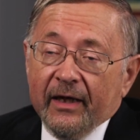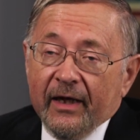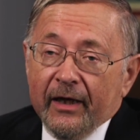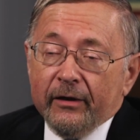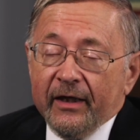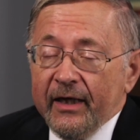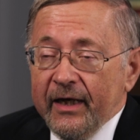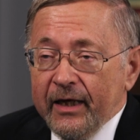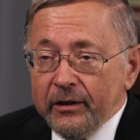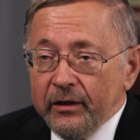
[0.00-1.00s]
And
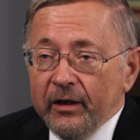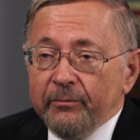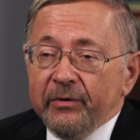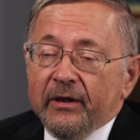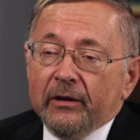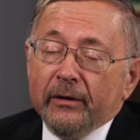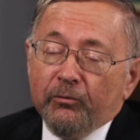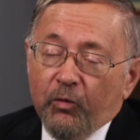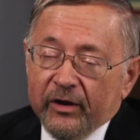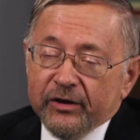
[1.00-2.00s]
they ended up in
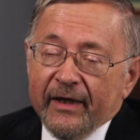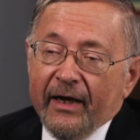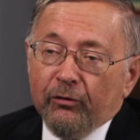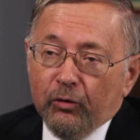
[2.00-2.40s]
what is now